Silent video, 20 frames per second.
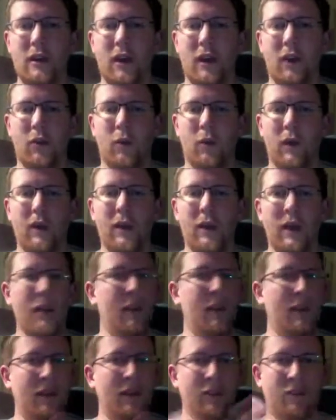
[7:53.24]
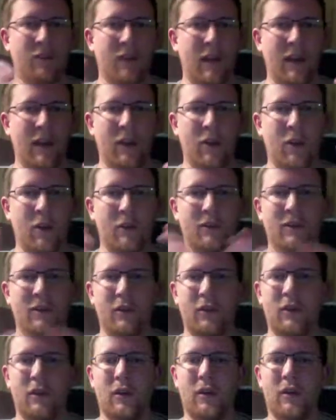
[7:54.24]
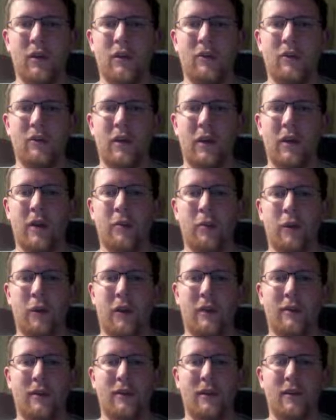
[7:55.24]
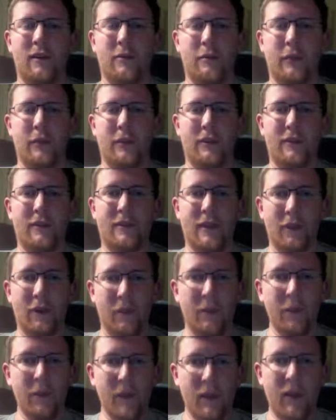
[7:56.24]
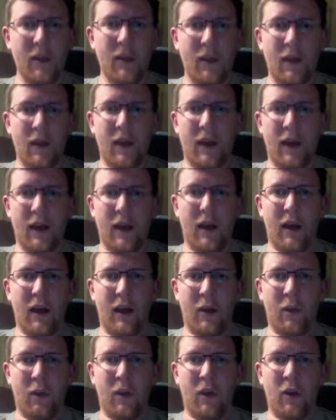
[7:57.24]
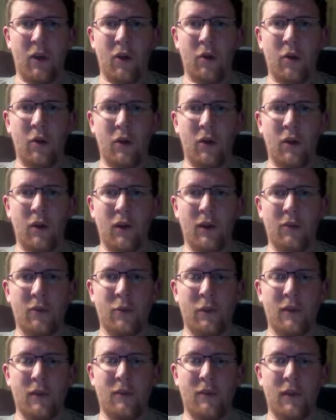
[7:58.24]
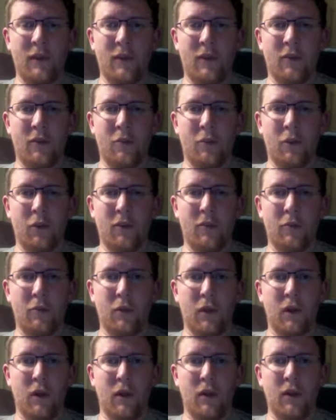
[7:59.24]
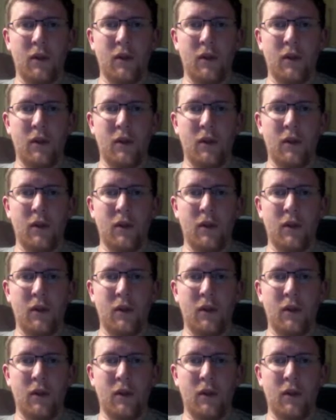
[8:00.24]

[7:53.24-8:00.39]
quite yet, and that's fine. I know it's still young on the vlog process, but still. I want to know what you guys want to see in a sports blog.